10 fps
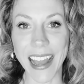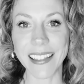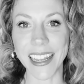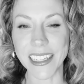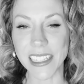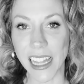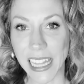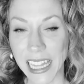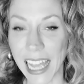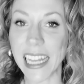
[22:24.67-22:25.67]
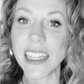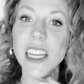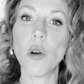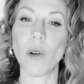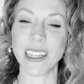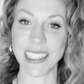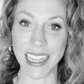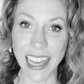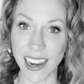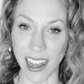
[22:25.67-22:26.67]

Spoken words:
that is likely going to get